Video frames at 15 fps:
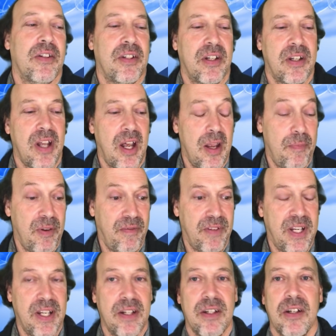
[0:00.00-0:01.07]
is a type of
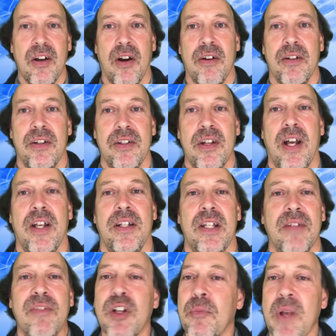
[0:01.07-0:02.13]
kindergarten
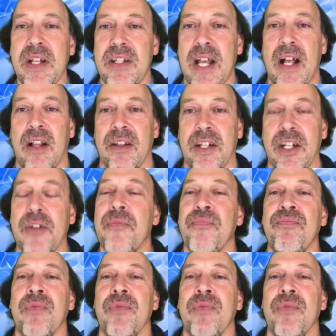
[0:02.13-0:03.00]
scientific mentality